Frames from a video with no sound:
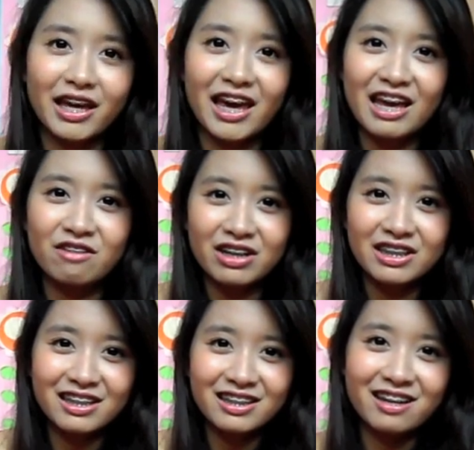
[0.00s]
Okay, and
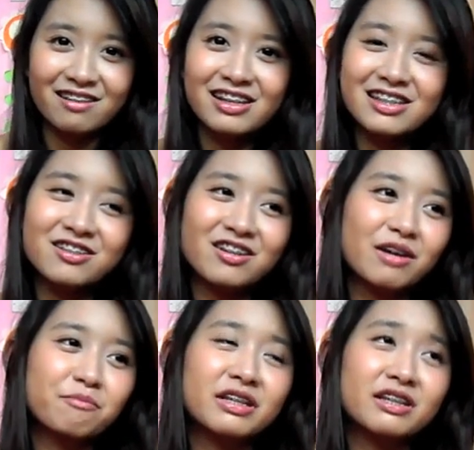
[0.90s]
one thing that really
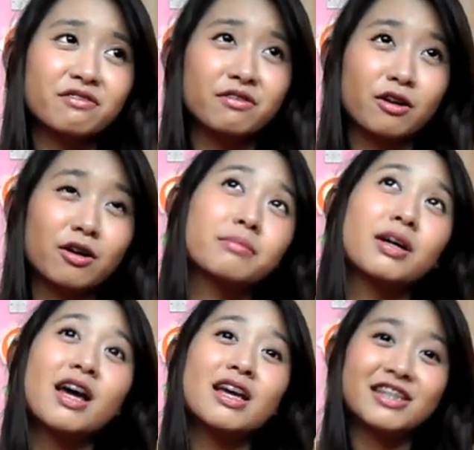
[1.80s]
struck me
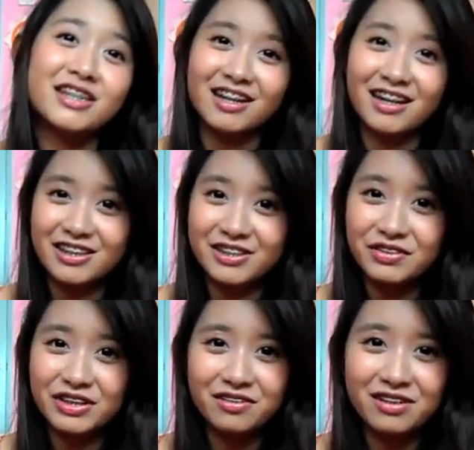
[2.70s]
from
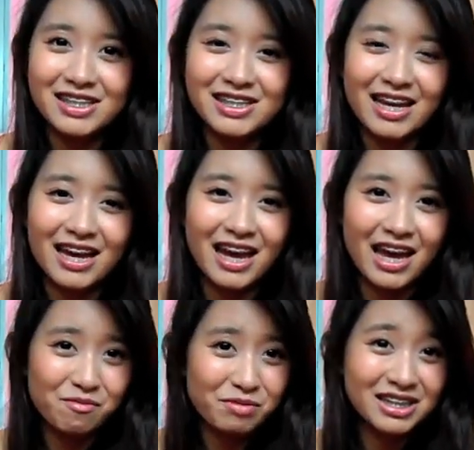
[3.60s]
shaycarl's video is that
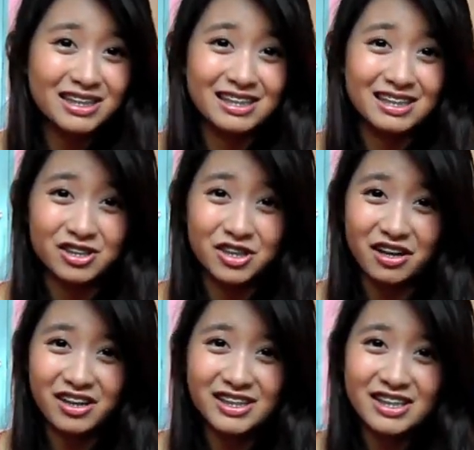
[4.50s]
happiness is a
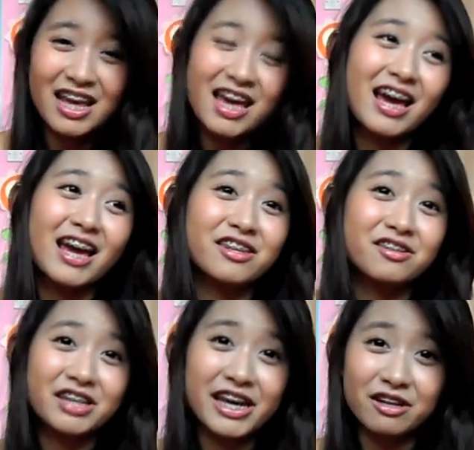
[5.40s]
choice, and
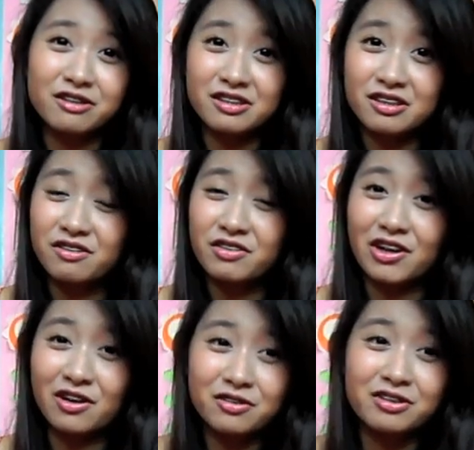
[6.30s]
you take control of
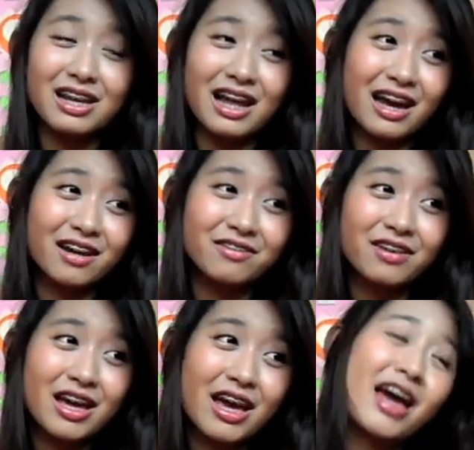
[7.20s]
your own life
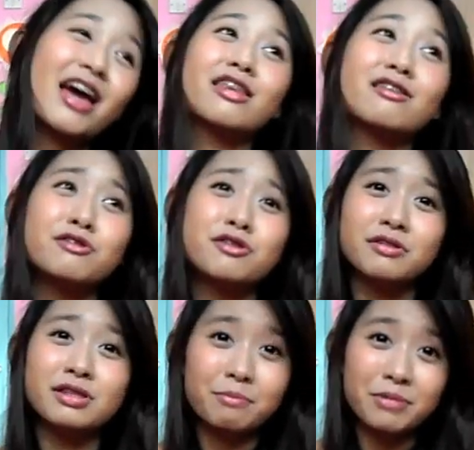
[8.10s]
and you
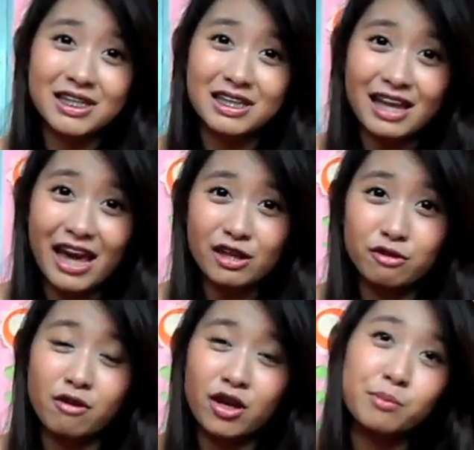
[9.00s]
choose the person that
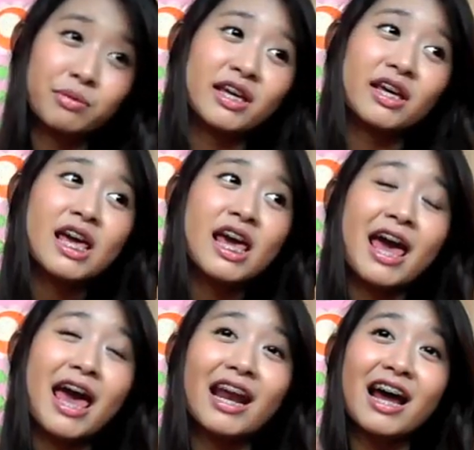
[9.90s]
you want to be.
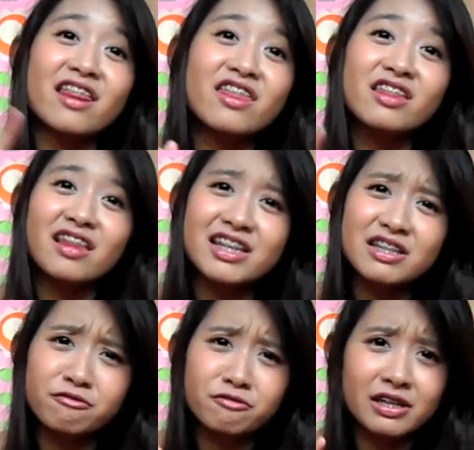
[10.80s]
And I think
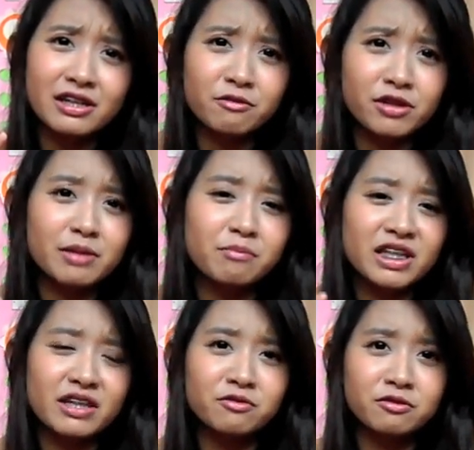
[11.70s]
that's a really
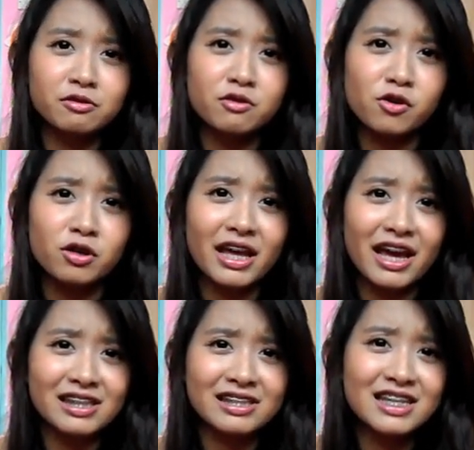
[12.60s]
meaningful quote,
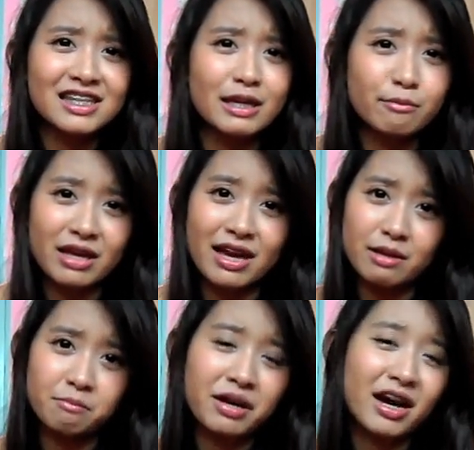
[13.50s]
and just keep
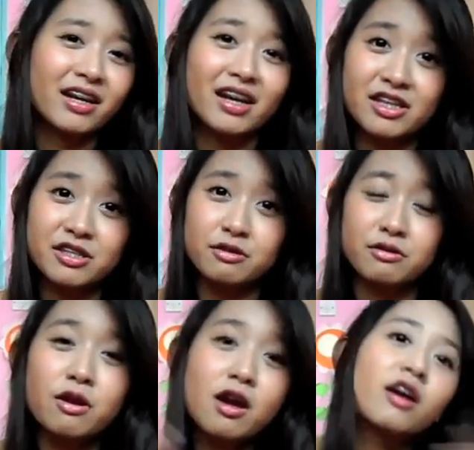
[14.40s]
that in mind as
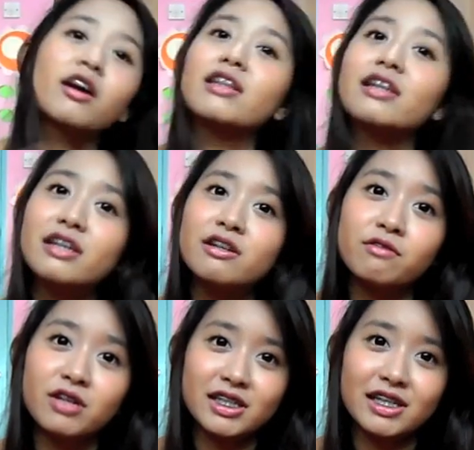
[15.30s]
you
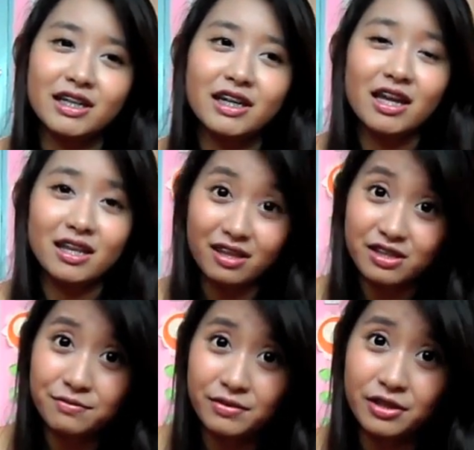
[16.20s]
continue watching
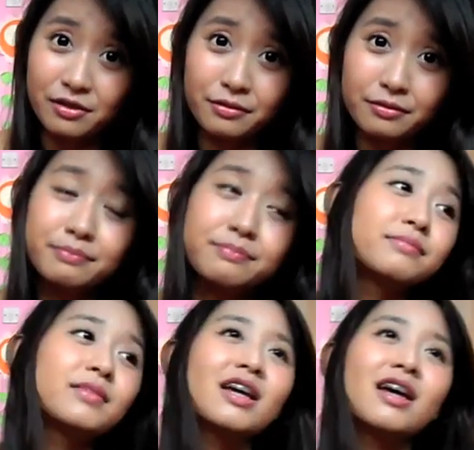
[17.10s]
this video.
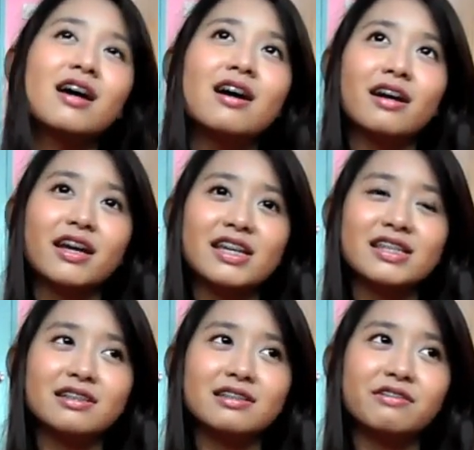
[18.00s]
Okay,
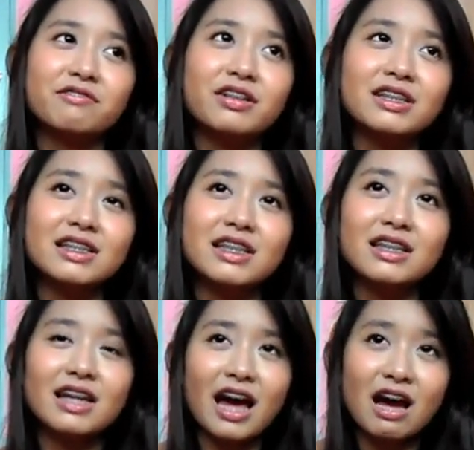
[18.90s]
so the first
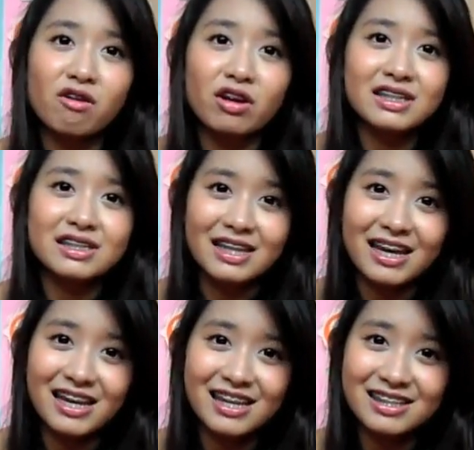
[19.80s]
thing that I want to
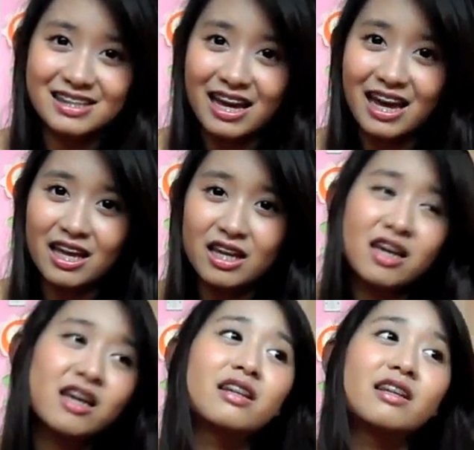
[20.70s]
say is that
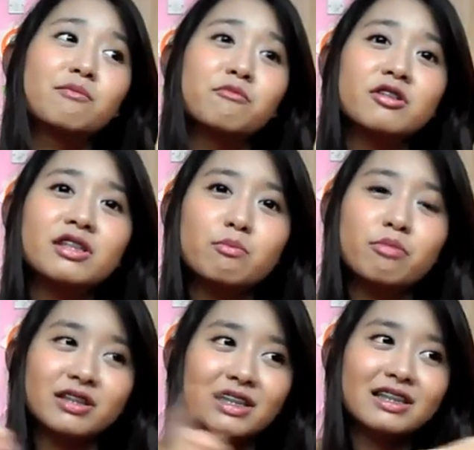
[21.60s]
the most
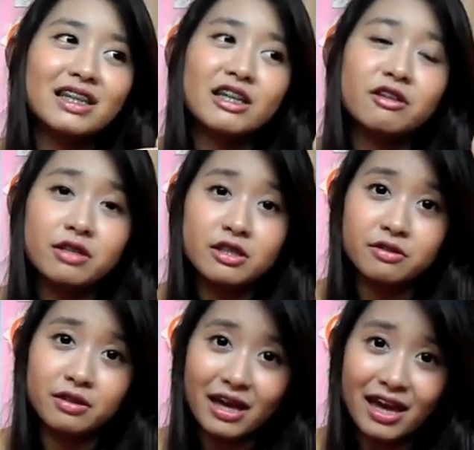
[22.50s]
important thing you need
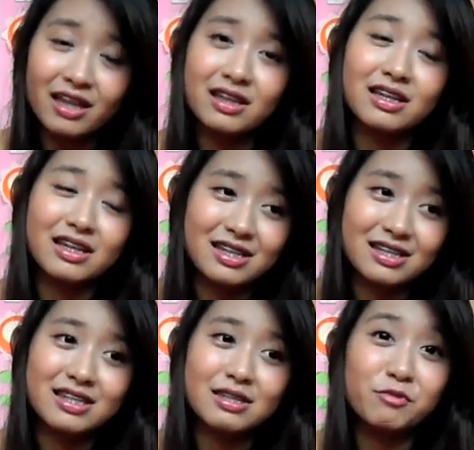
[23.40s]
to get
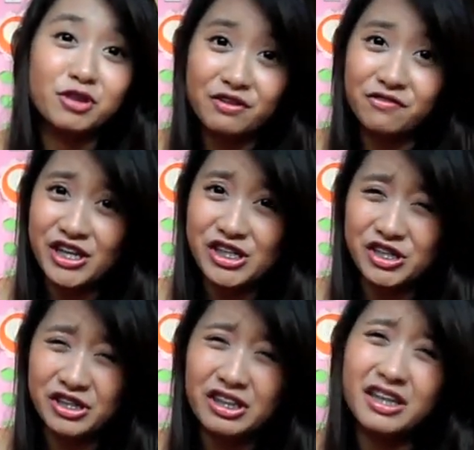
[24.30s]
is
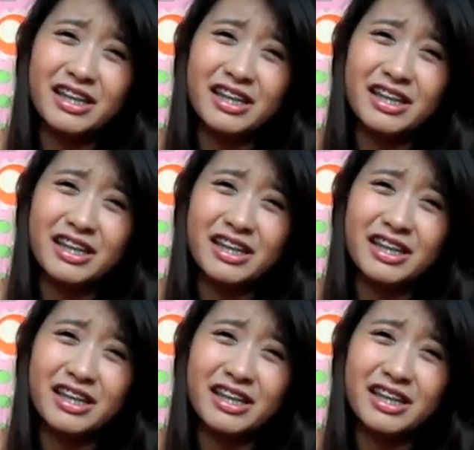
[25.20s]
motivation.